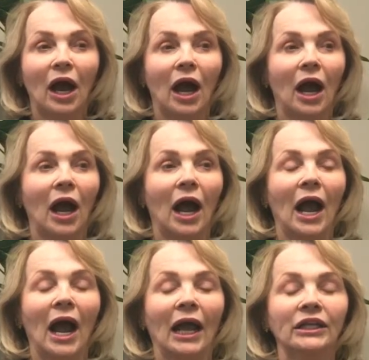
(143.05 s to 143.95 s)
Uh,
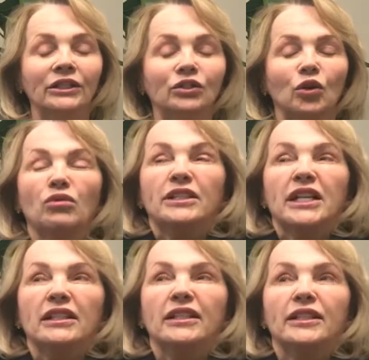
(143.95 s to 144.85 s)
I don't
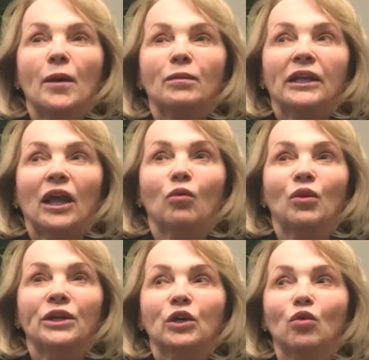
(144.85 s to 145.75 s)
tense up like I
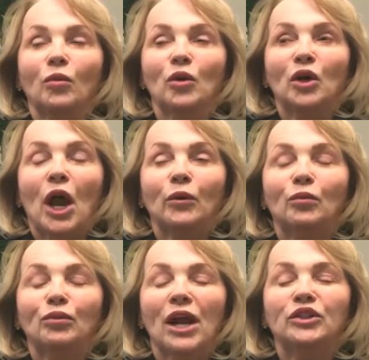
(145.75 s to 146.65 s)
would in normal
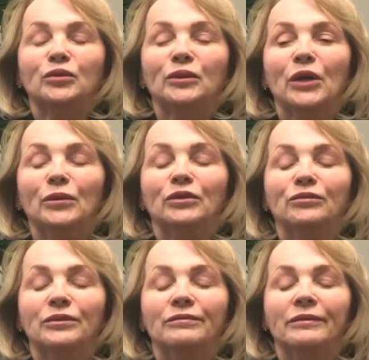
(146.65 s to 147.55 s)
chiropractic when they would
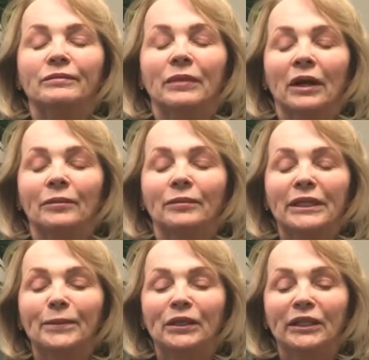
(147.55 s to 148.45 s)
uh,
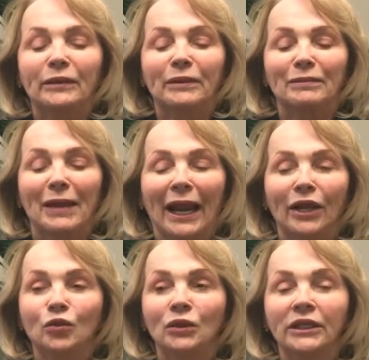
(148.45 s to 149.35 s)
manipulate me
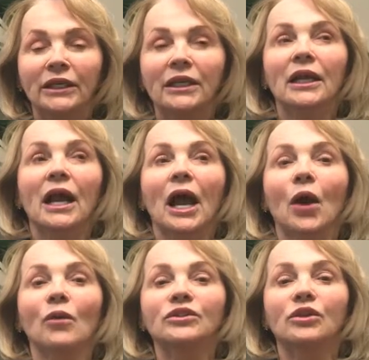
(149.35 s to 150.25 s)
manually. I
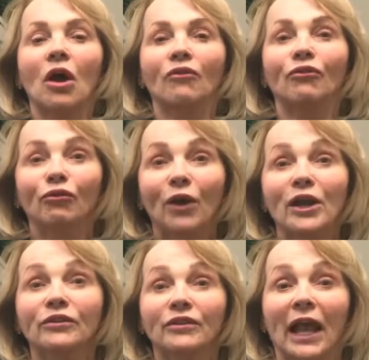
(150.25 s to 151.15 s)
was
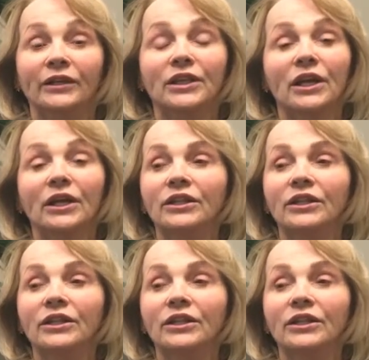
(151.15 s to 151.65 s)
afraid of that.